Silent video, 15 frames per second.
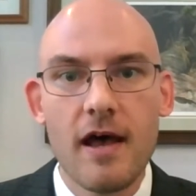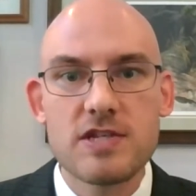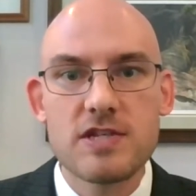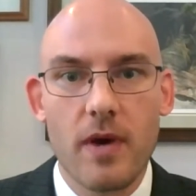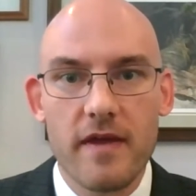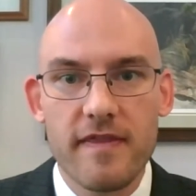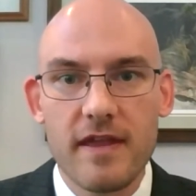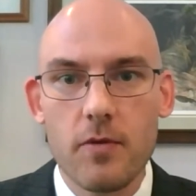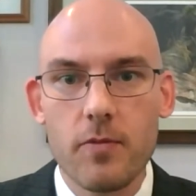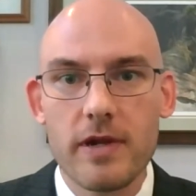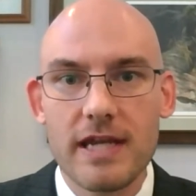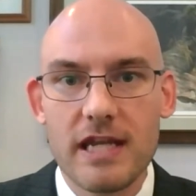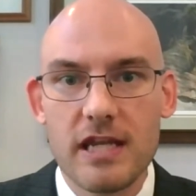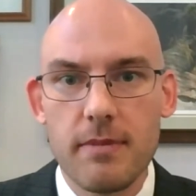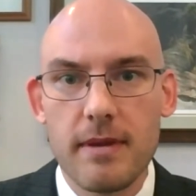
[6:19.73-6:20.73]
So I think we
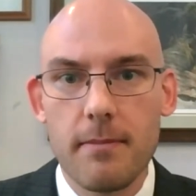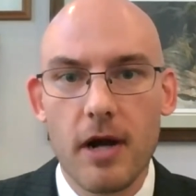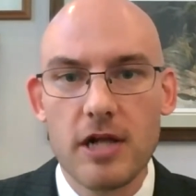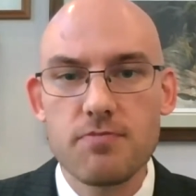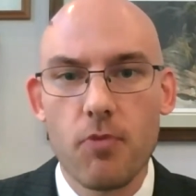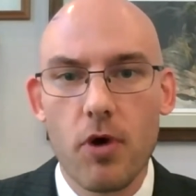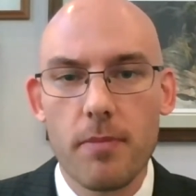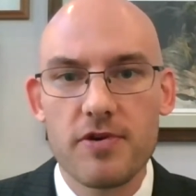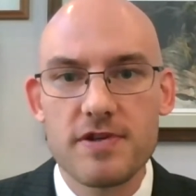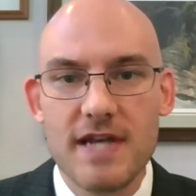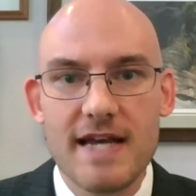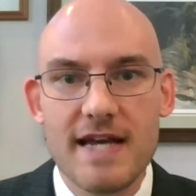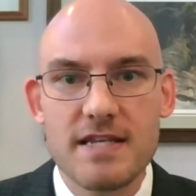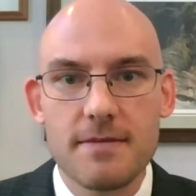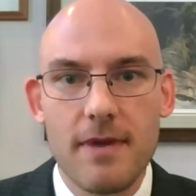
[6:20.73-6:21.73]
need to be much more
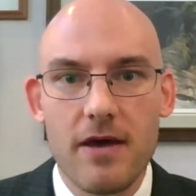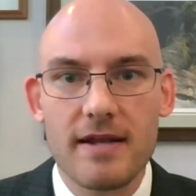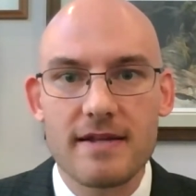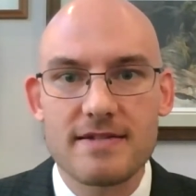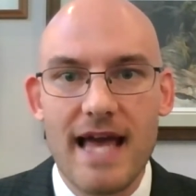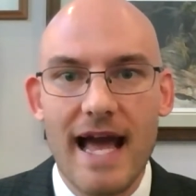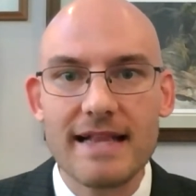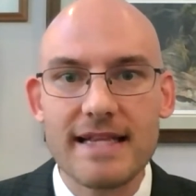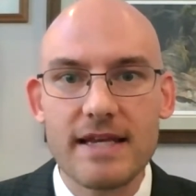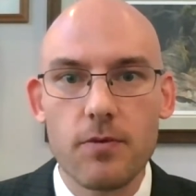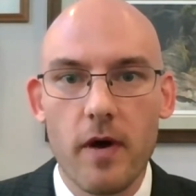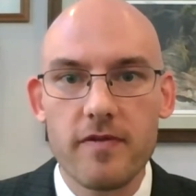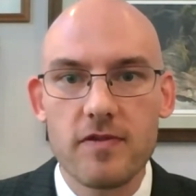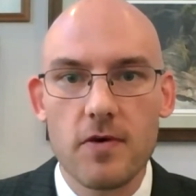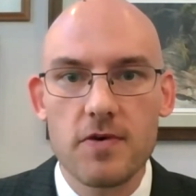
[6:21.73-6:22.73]
precise about exactly
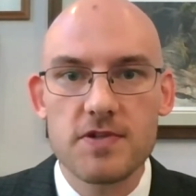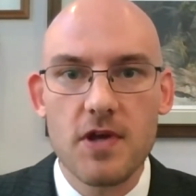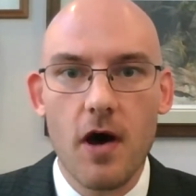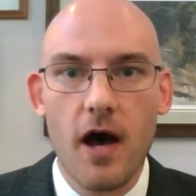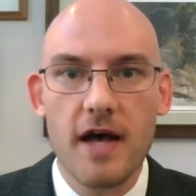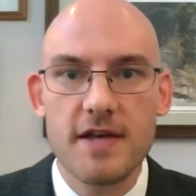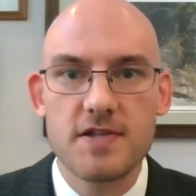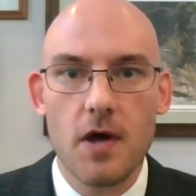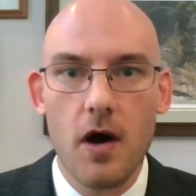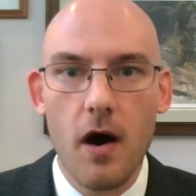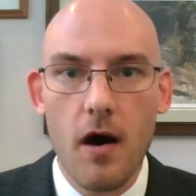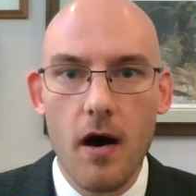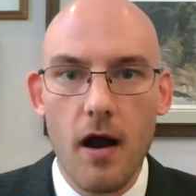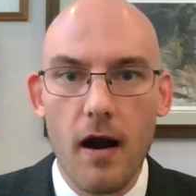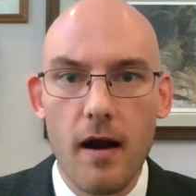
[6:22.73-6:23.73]
what those costs
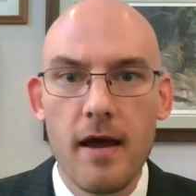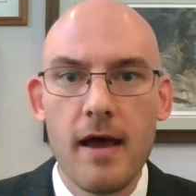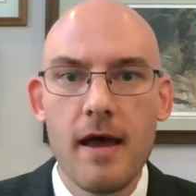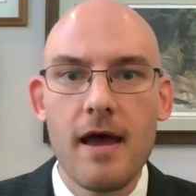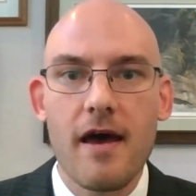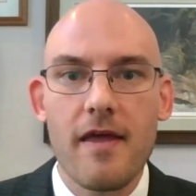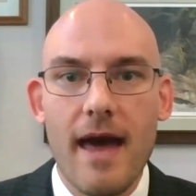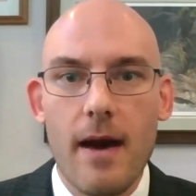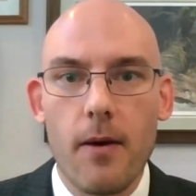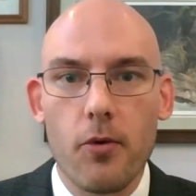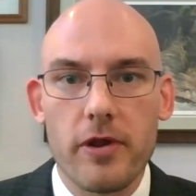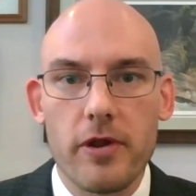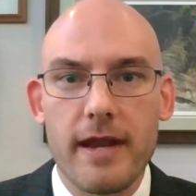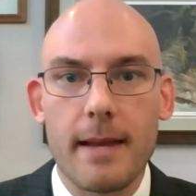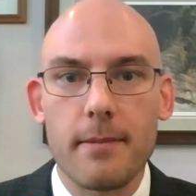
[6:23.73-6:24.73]
are, and that
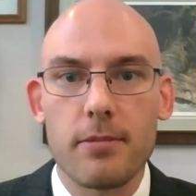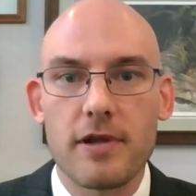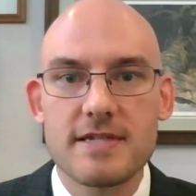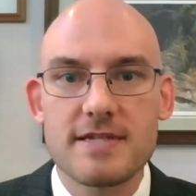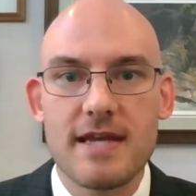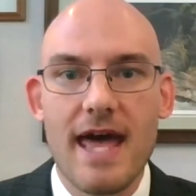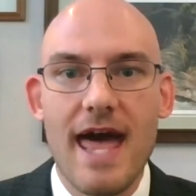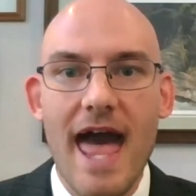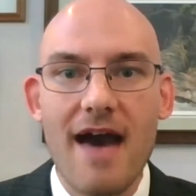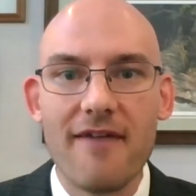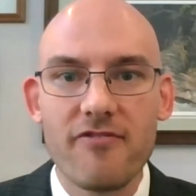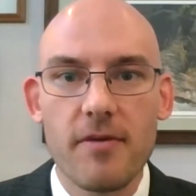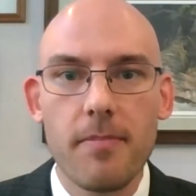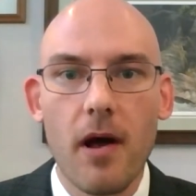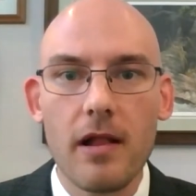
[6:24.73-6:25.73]
will enable us to
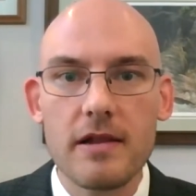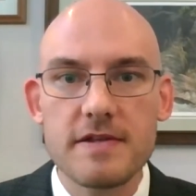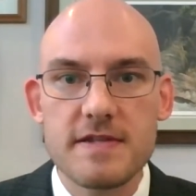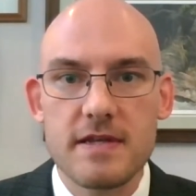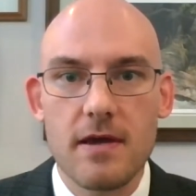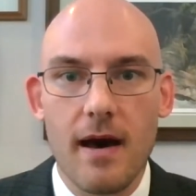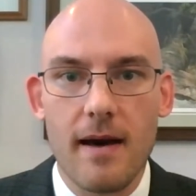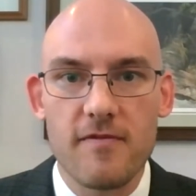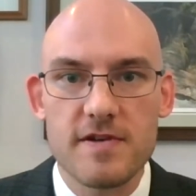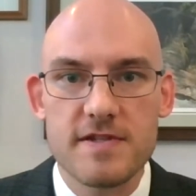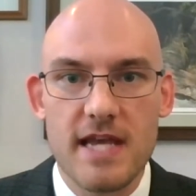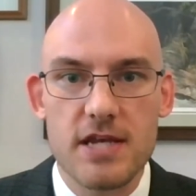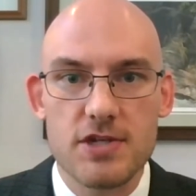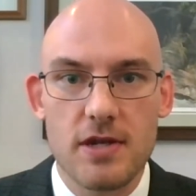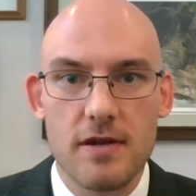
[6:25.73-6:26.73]
have the policy
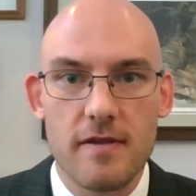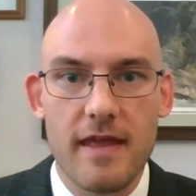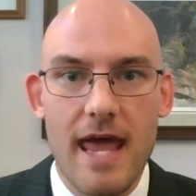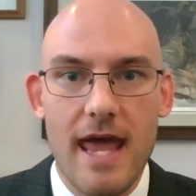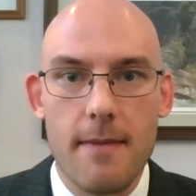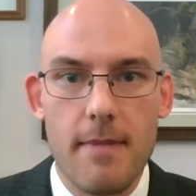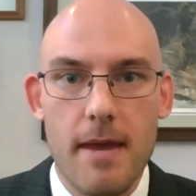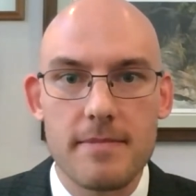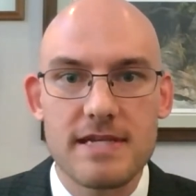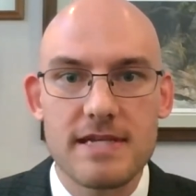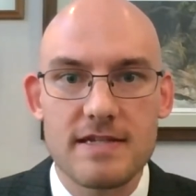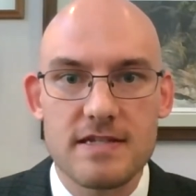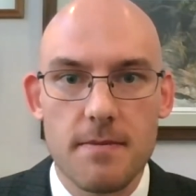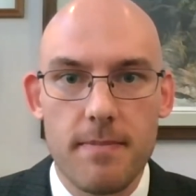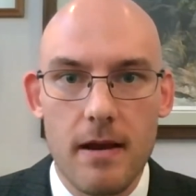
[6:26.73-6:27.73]
conversation that
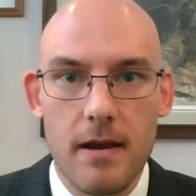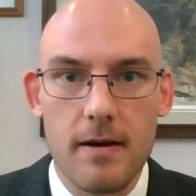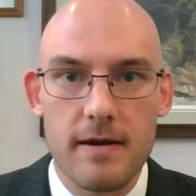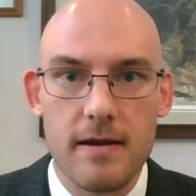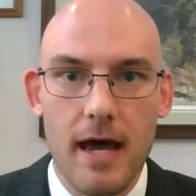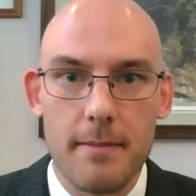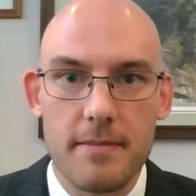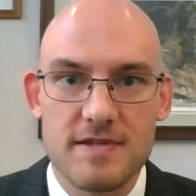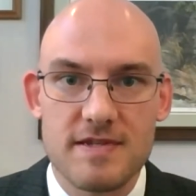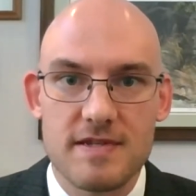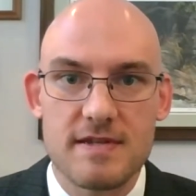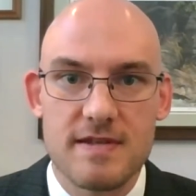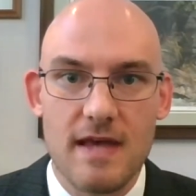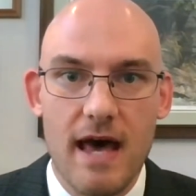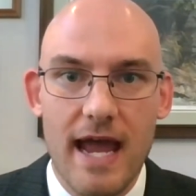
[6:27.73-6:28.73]
MMT as a paradigm is
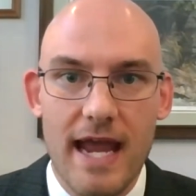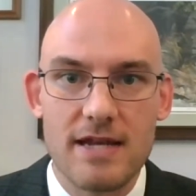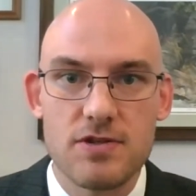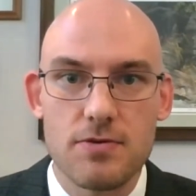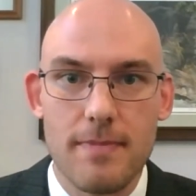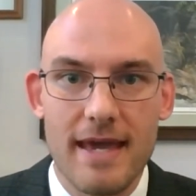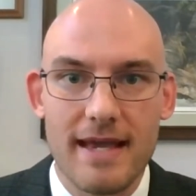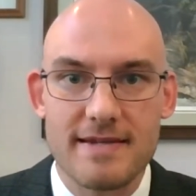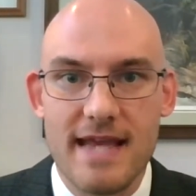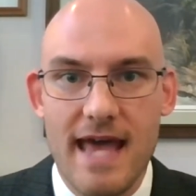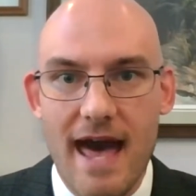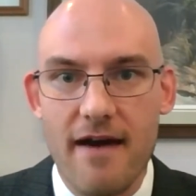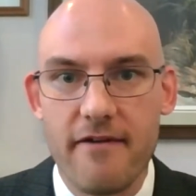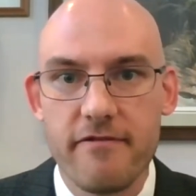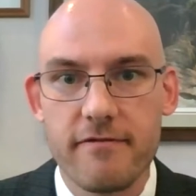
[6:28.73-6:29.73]
designed to make us
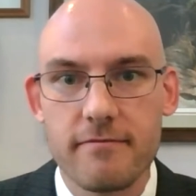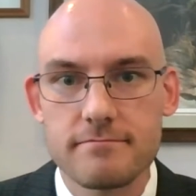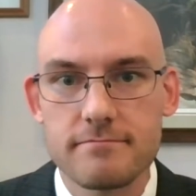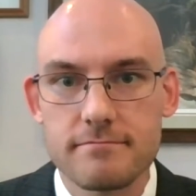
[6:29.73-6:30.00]
have.